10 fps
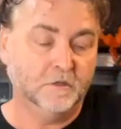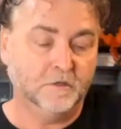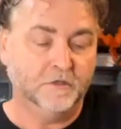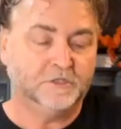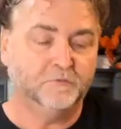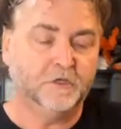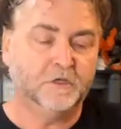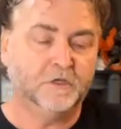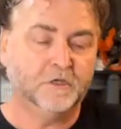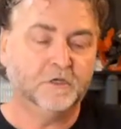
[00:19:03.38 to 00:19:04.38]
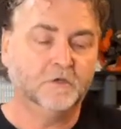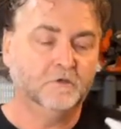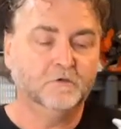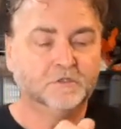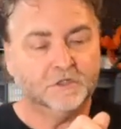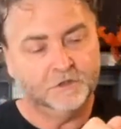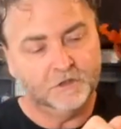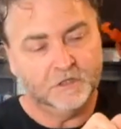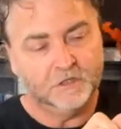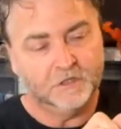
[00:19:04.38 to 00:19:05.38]
this wing goes under
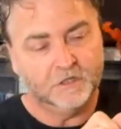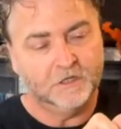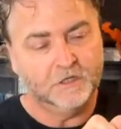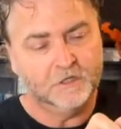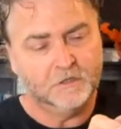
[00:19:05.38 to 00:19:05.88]
here.